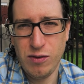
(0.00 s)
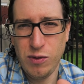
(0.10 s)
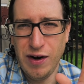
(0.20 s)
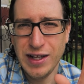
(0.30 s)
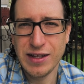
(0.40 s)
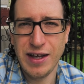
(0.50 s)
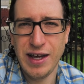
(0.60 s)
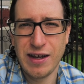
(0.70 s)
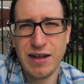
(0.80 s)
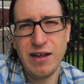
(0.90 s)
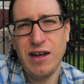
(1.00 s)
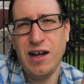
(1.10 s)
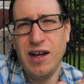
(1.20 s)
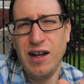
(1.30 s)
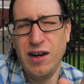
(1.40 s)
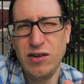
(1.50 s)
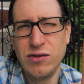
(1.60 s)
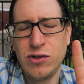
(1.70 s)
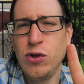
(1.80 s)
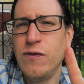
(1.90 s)
We were at the lake
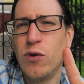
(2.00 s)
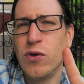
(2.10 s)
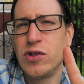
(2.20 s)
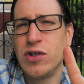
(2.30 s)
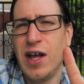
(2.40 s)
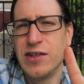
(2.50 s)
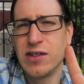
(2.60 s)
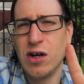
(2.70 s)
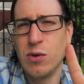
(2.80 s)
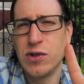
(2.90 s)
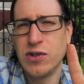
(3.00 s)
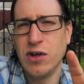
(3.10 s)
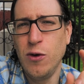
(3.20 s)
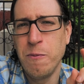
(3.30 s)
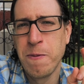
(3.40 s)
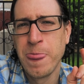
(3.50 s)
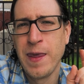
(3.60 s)
on two Fourth of July's ago or so,